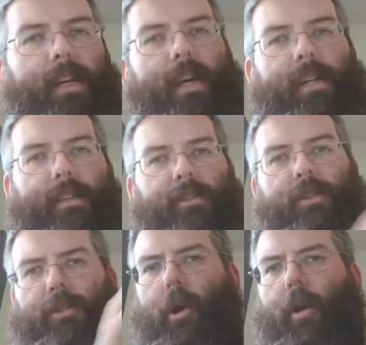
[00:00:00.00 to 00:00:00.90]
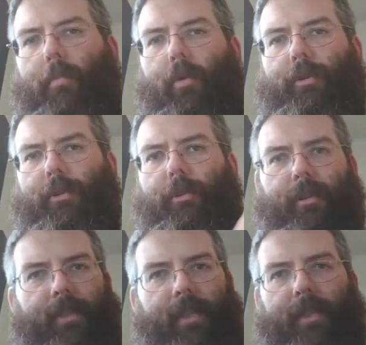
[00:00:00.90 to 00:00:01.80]
and it's just cardboard, so you
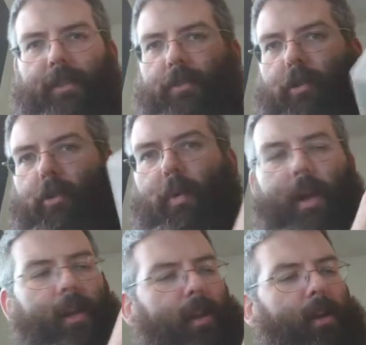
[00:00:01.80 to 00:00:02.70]
can take this and throw it away.